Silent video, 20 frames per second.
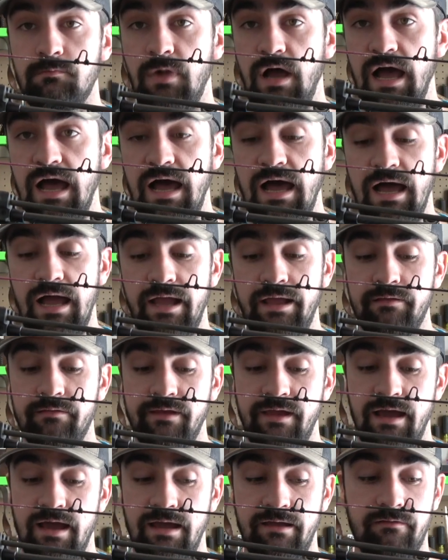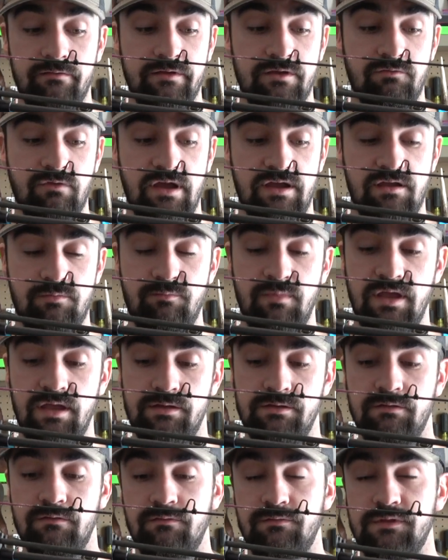highly
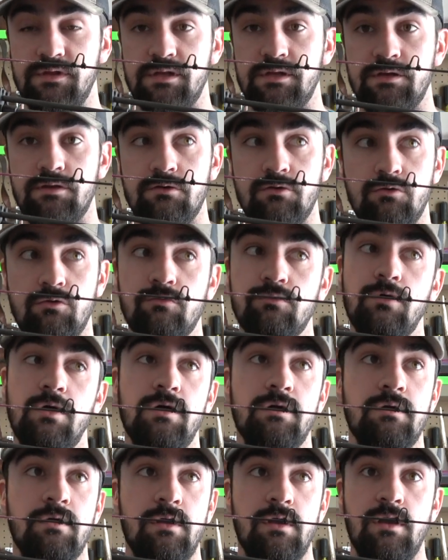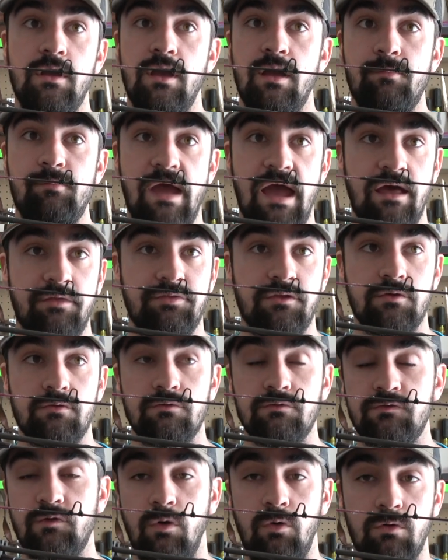recommend the new
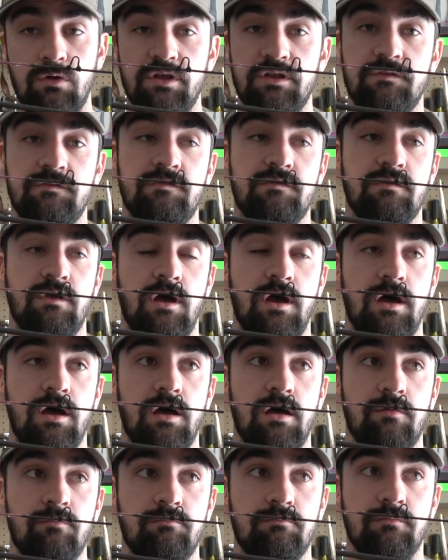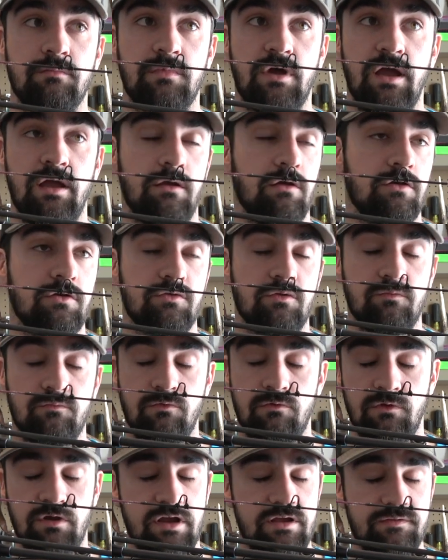Matthews Hoyts. I heard
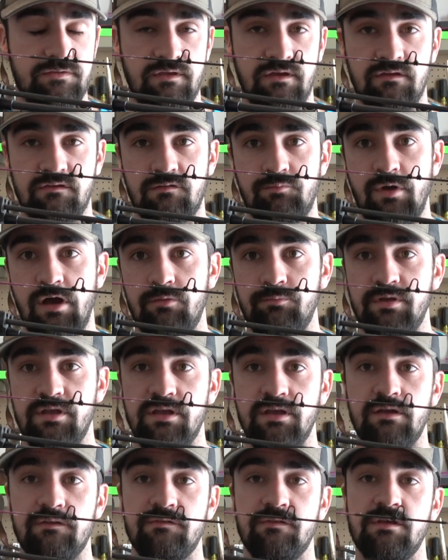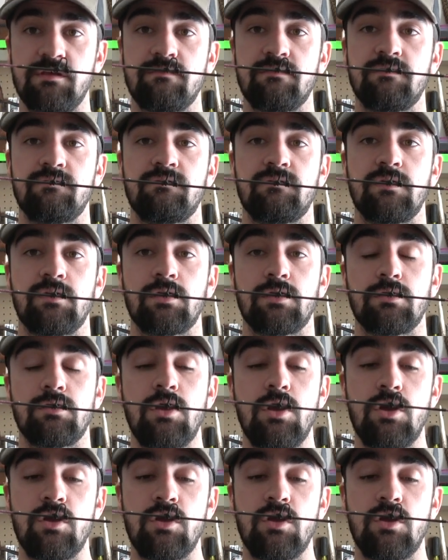great things about PSE this year.